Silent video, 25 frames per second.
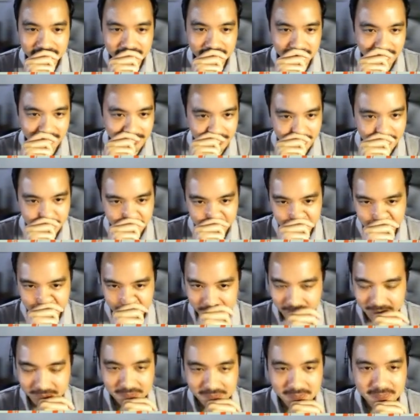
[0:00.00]

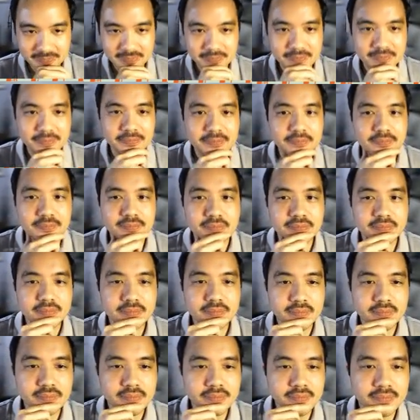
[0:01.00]

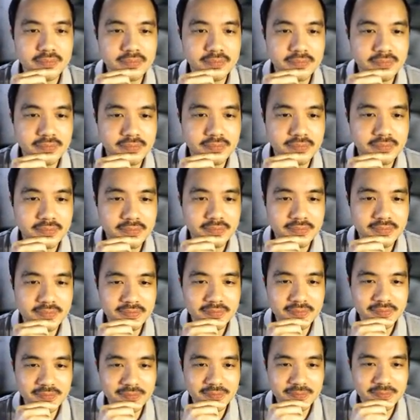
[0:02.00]

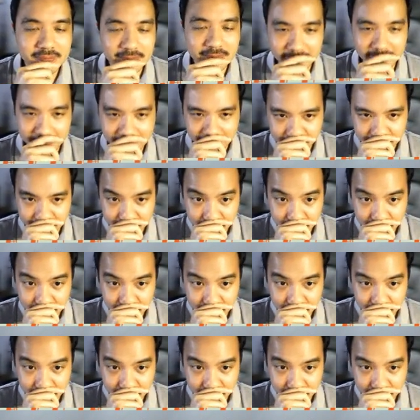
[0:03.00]
No words are spoken by the person on screen.